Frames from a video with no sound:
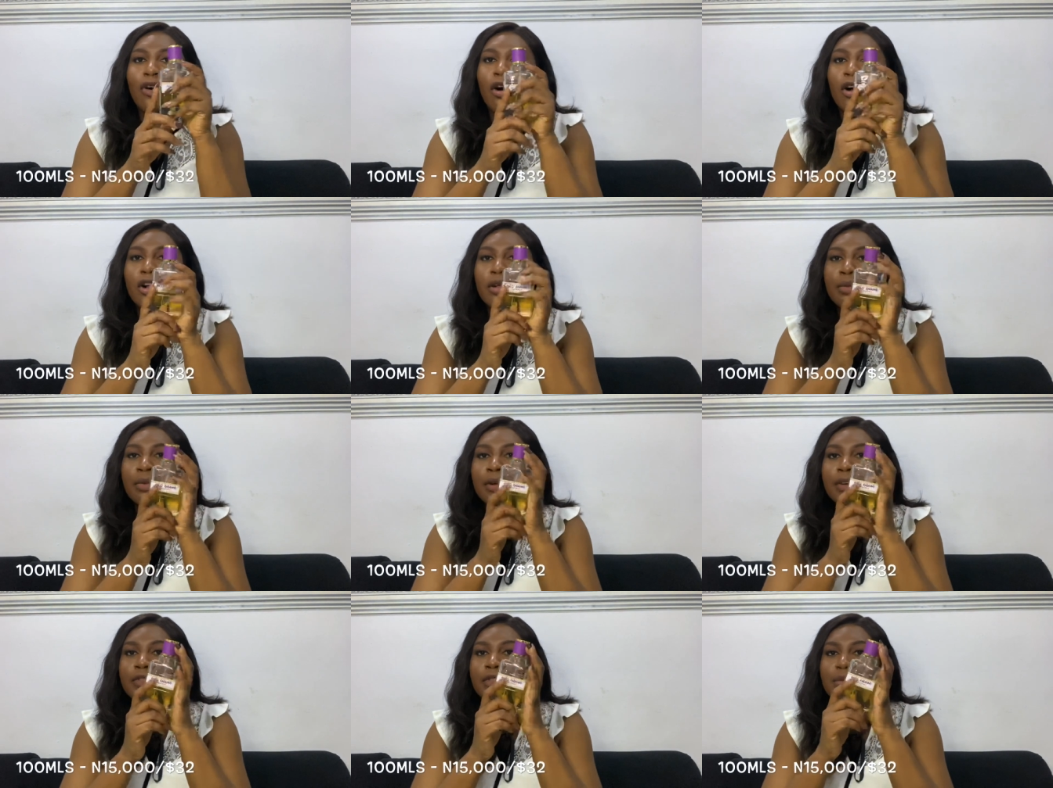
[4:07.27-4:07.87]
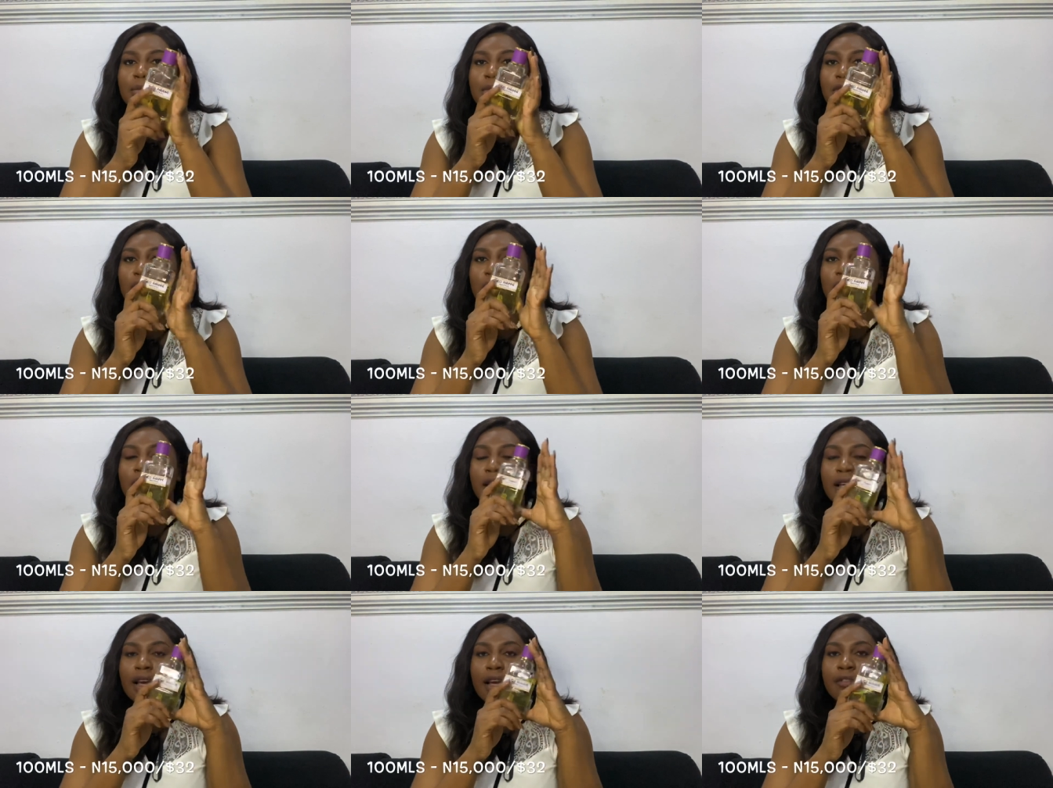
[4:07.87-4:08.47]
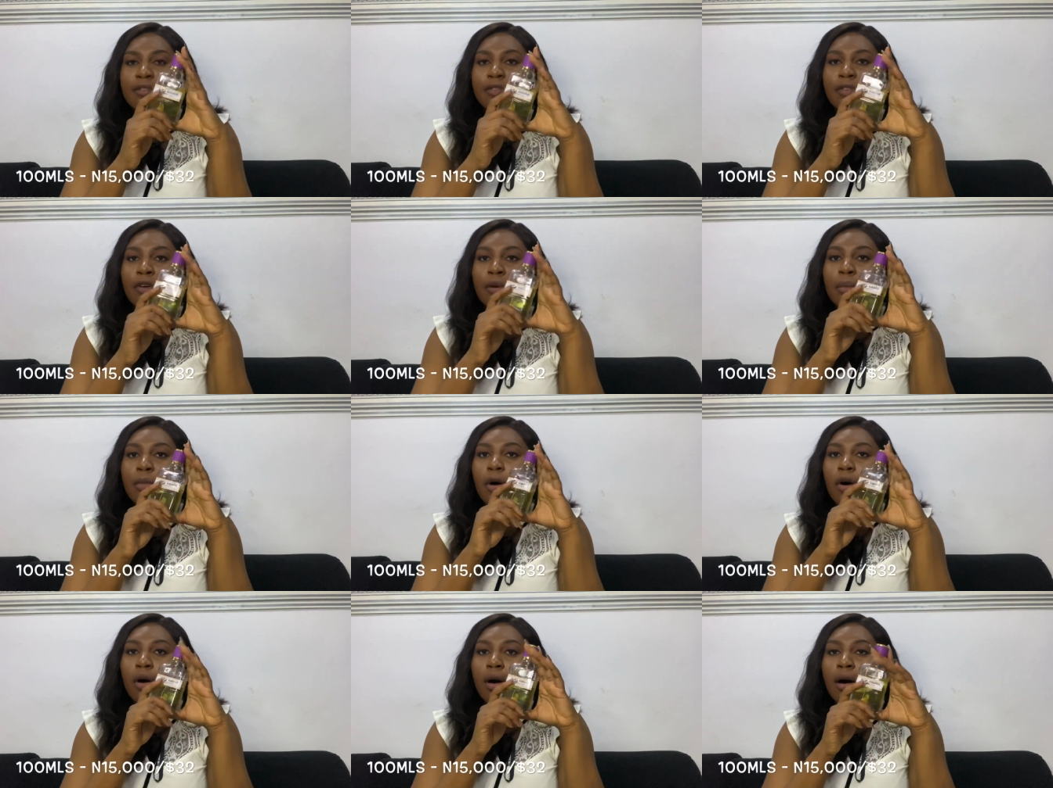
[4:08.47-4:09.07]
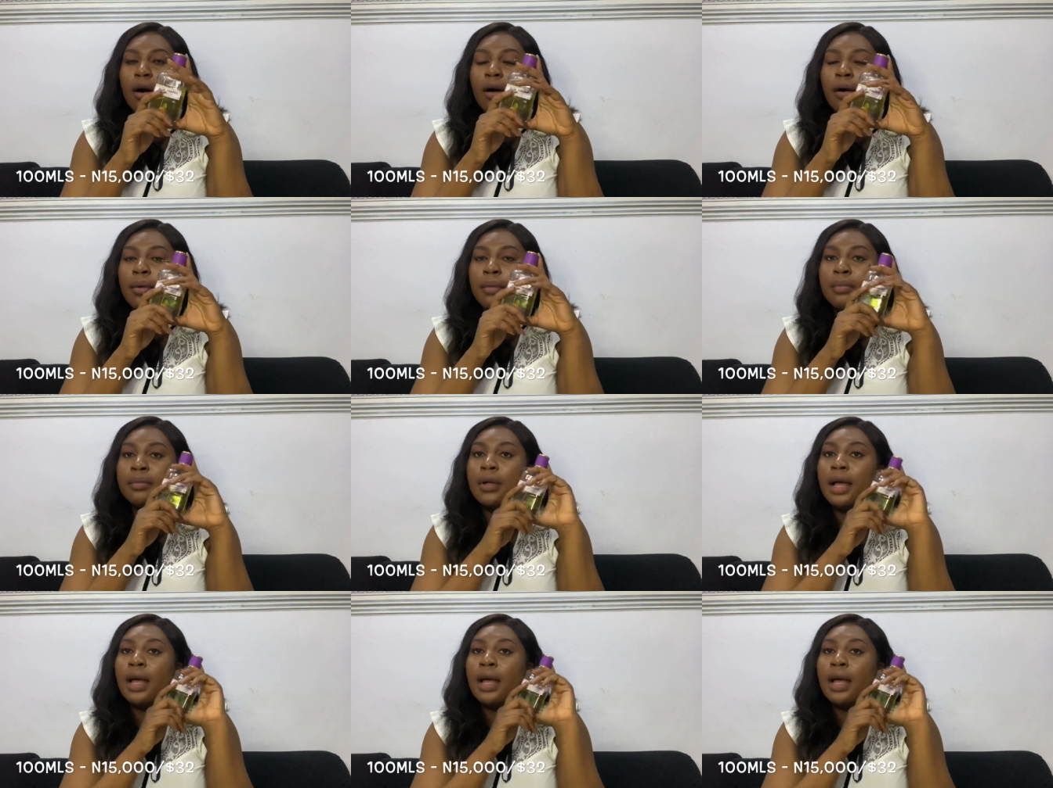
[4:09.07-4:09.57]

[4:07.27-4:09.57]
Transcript: oil perfumes you can get from um,